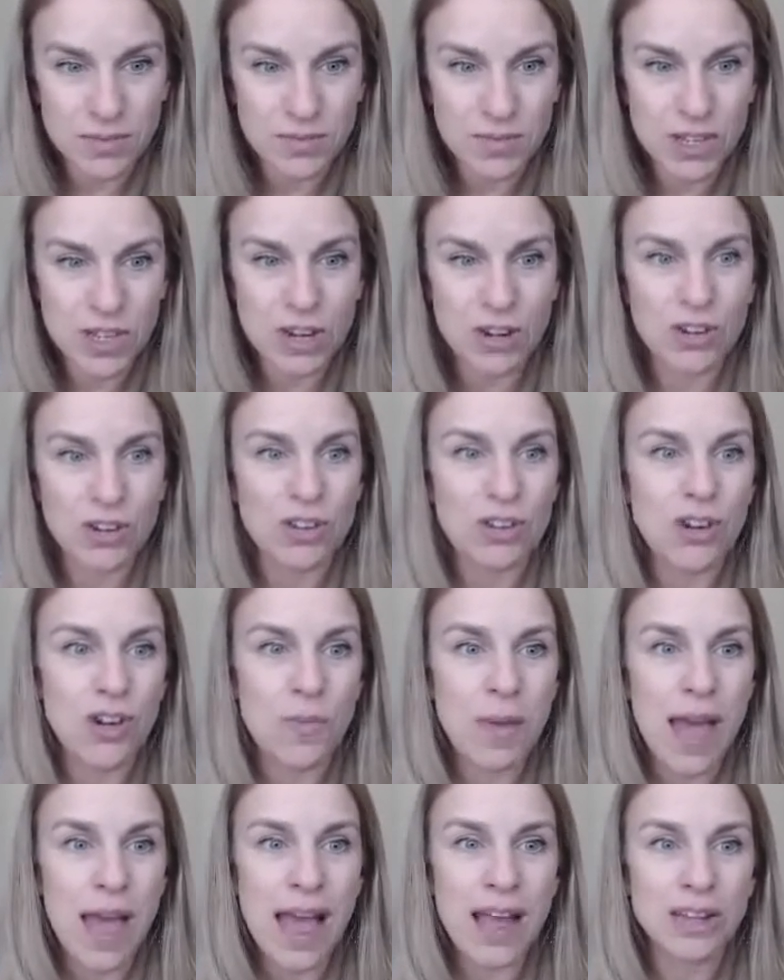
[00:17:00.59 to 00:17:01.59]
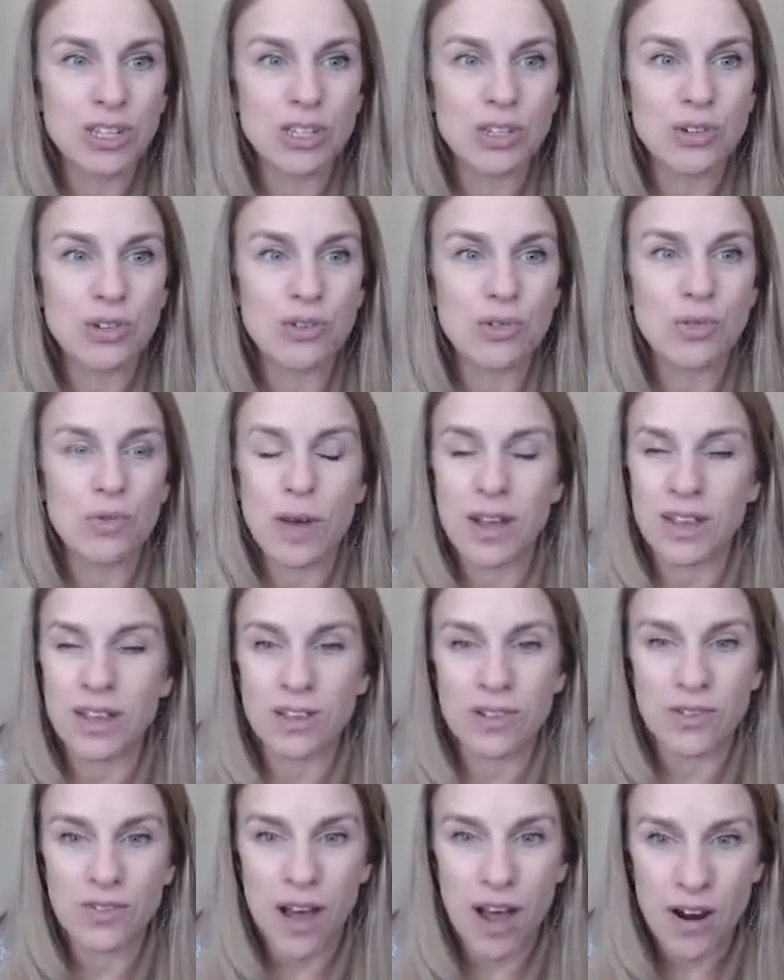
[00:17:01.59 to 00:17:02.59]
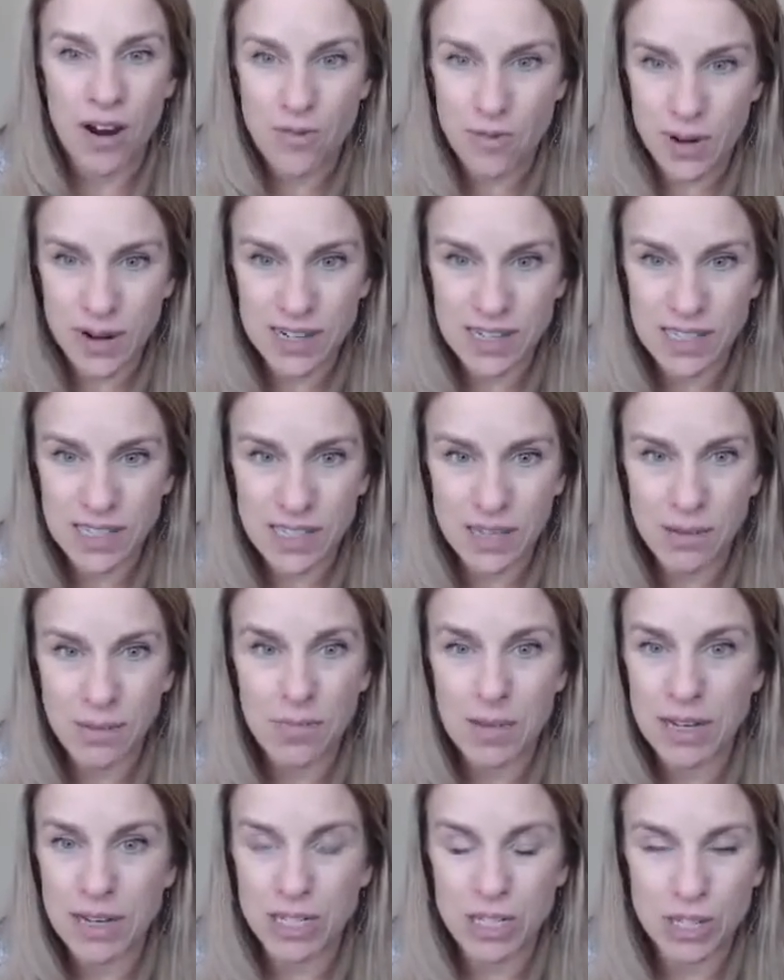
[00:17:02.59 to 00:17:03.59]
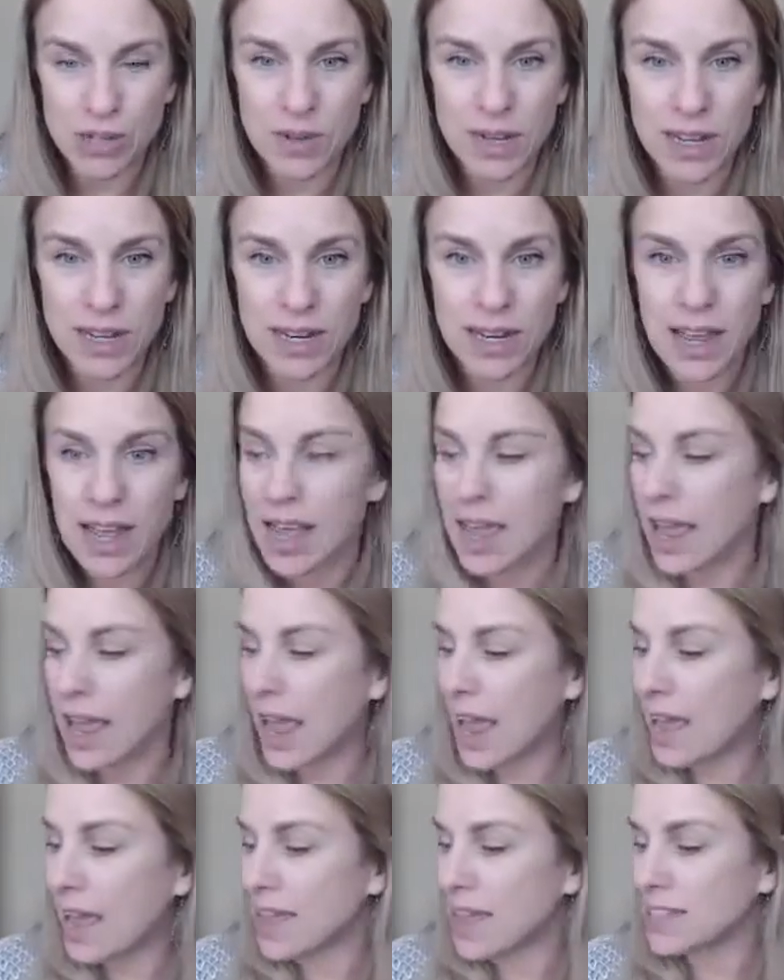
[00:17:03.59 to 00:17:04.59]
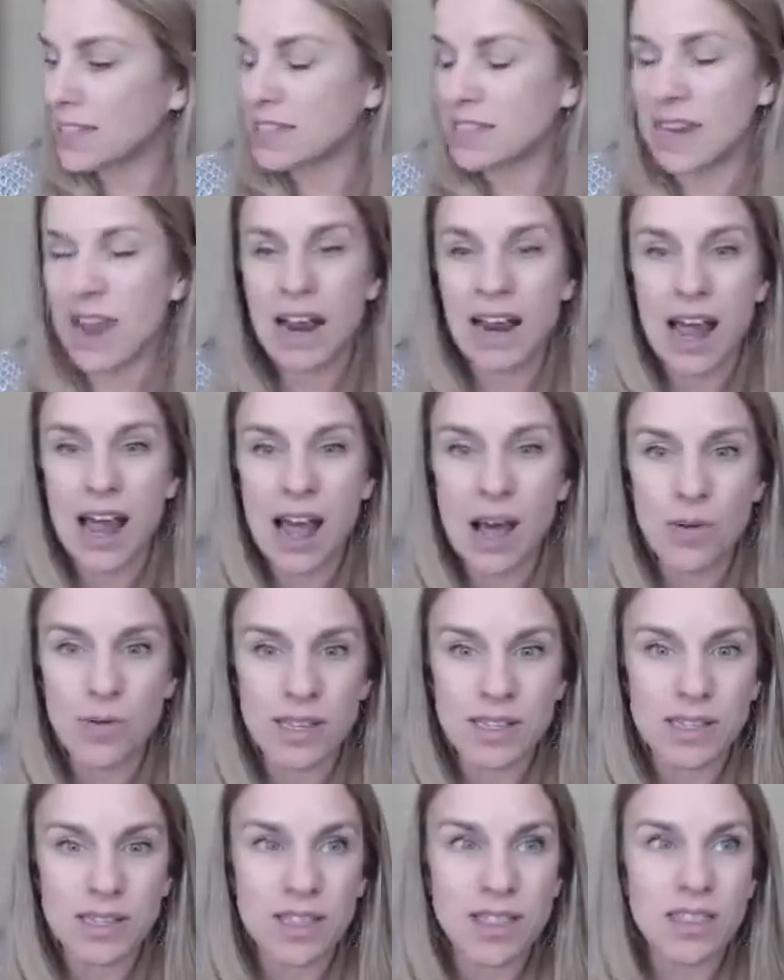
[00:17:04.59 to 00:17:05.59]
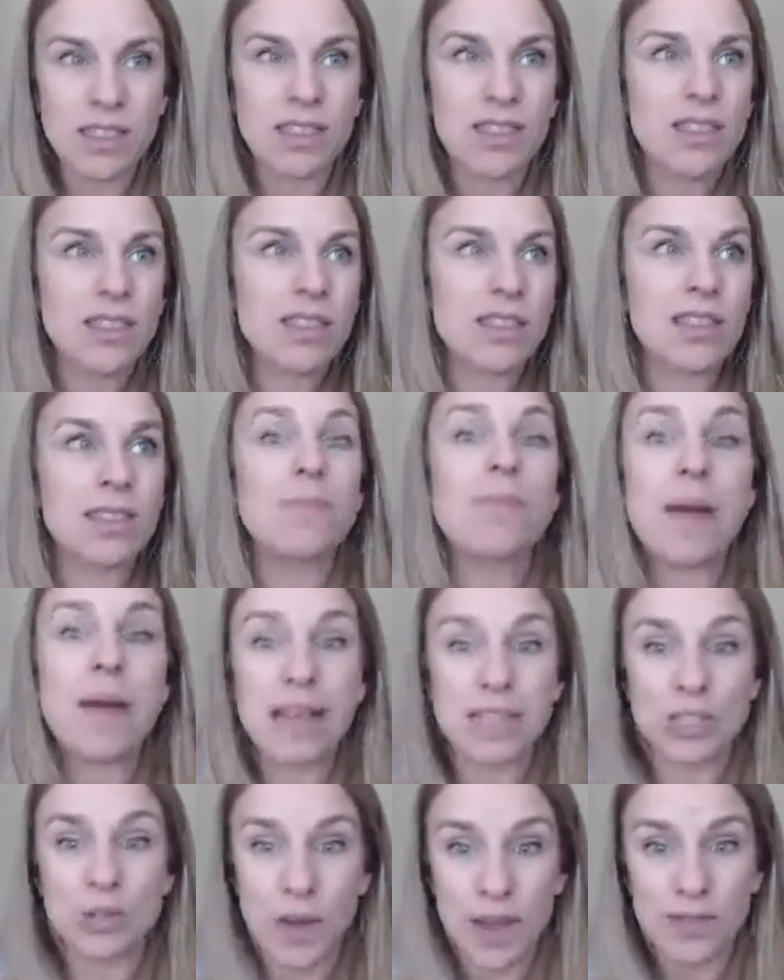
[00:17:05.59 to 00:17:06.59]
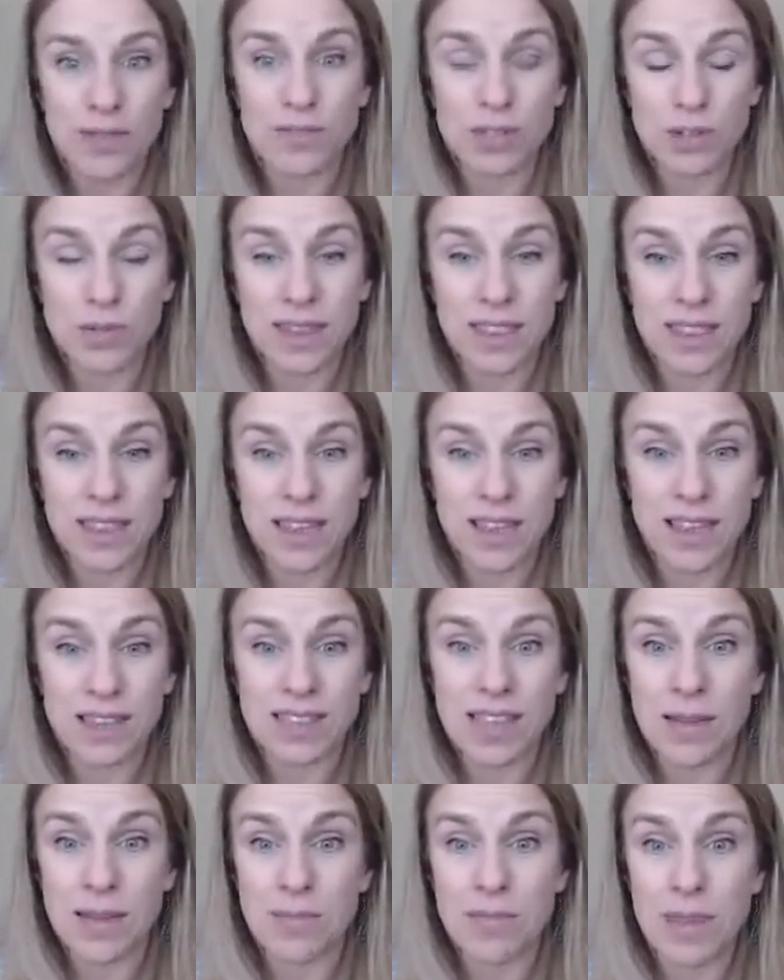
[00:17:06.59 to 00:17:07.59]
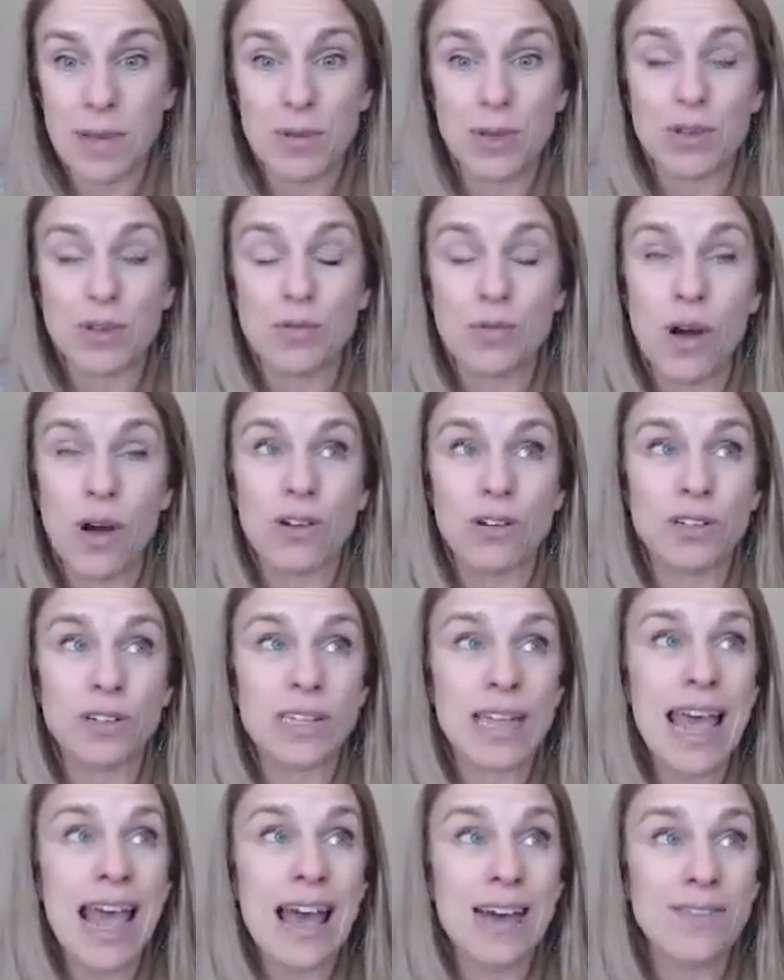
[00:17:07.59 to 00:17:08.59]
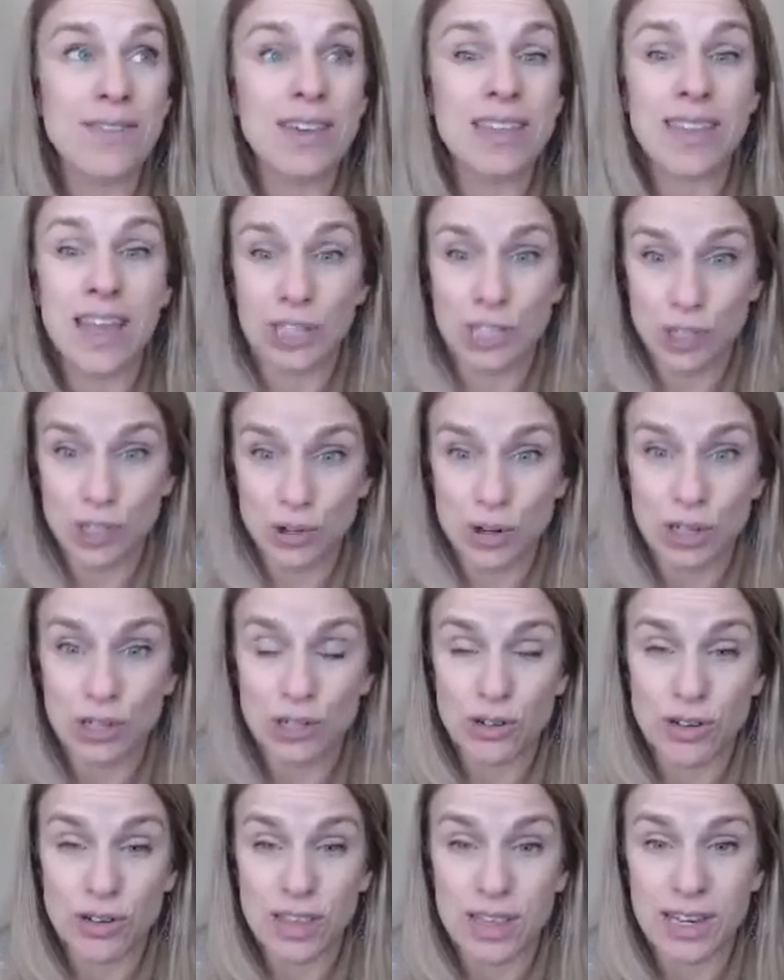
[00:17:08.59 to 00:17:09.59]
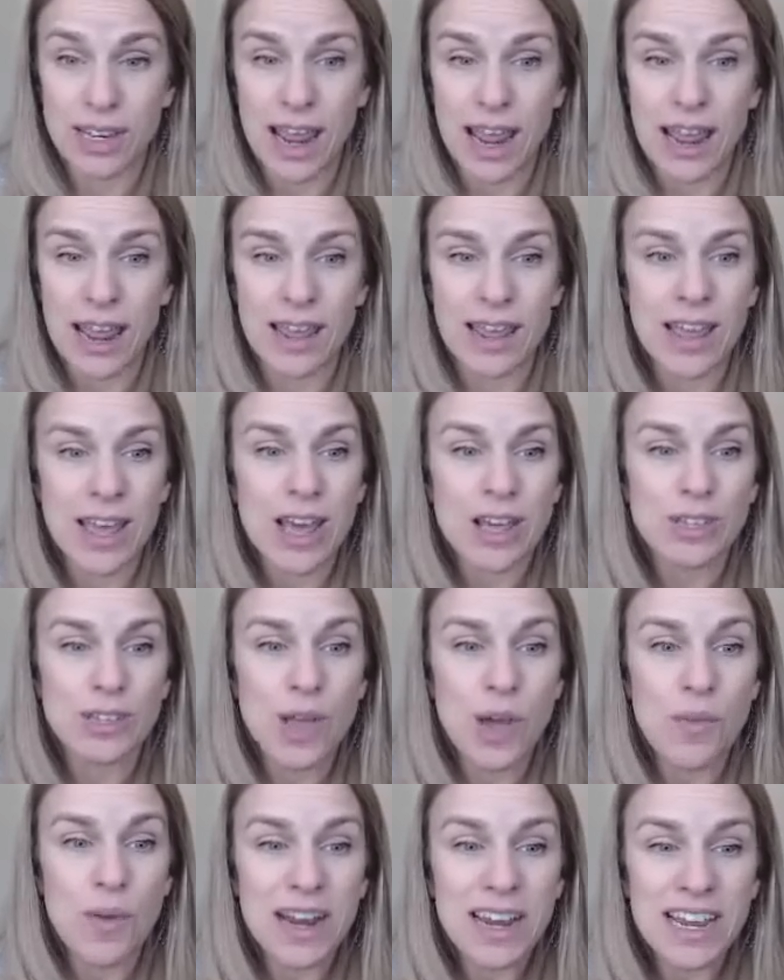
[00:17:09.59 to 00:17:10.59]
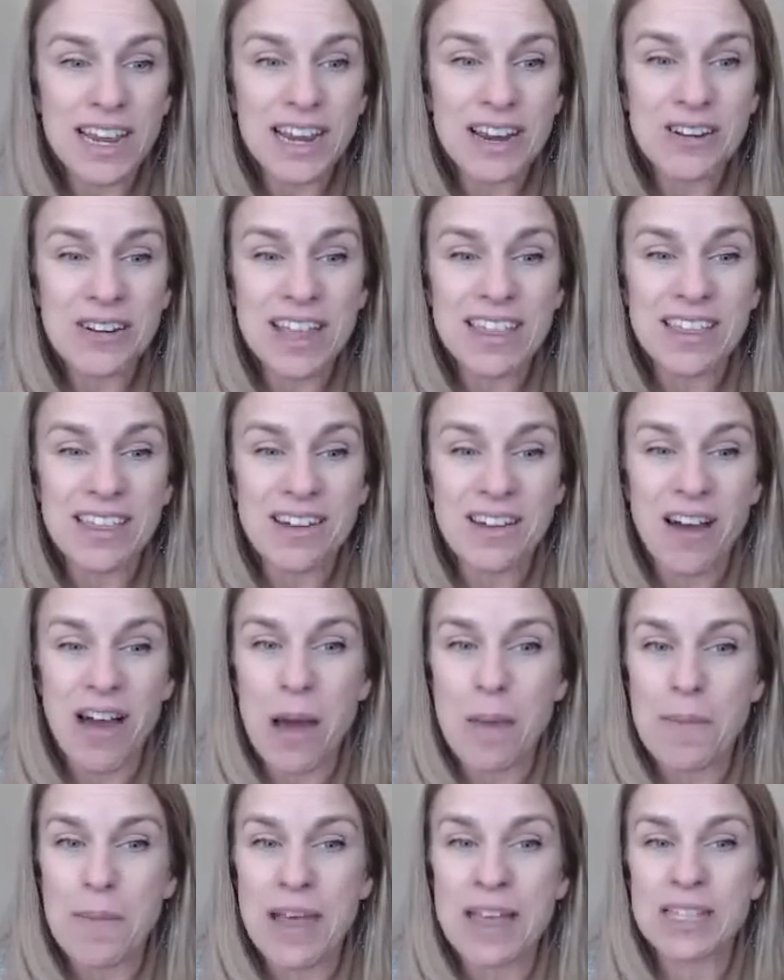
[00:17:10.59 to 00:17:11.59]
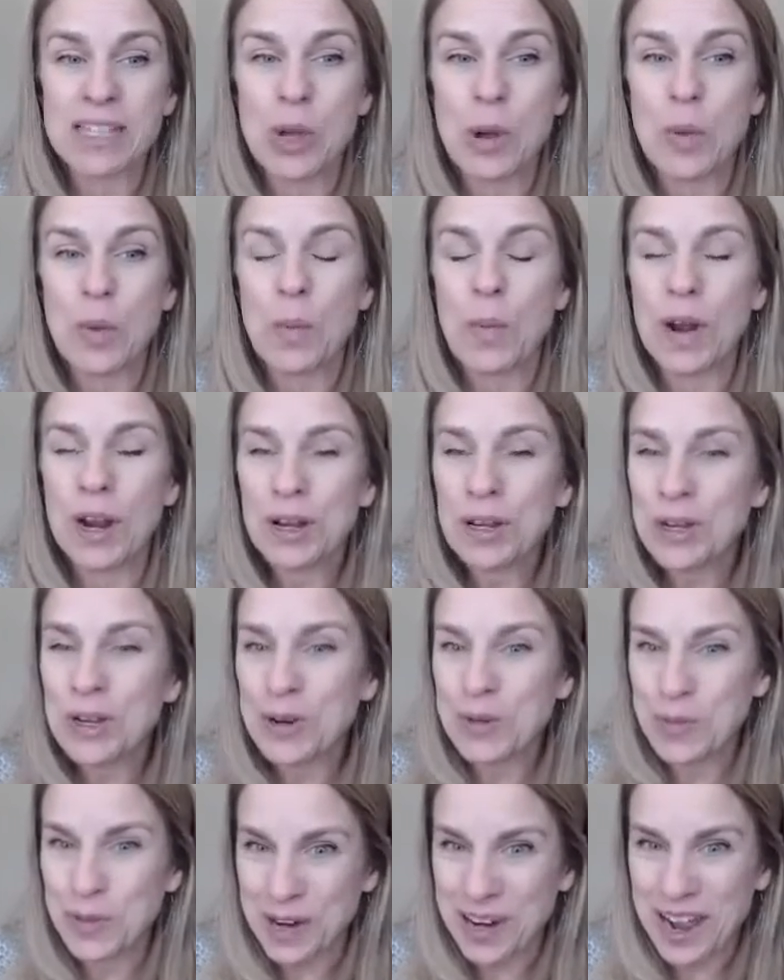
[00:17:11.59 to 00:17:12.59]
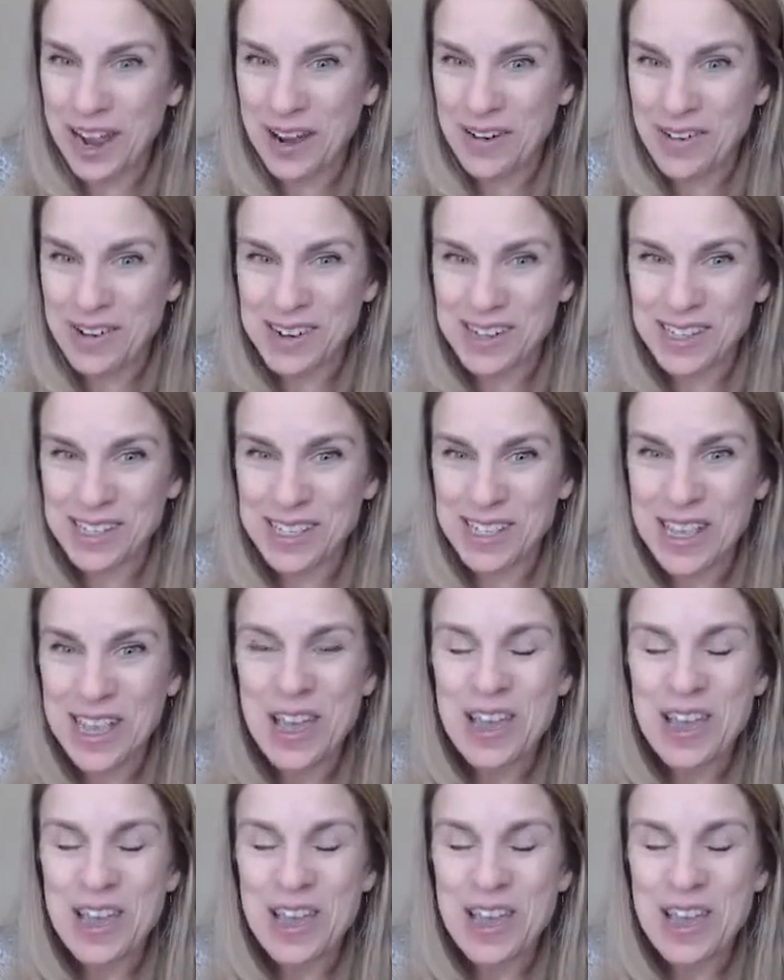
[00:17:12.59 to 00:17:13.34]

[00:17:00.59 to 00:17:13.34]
You go back to what you've always been doing, and that's not always the best way of doing things, that maybe you aren't having that structure in the day. So I want to hear in the comments, what are your work hours?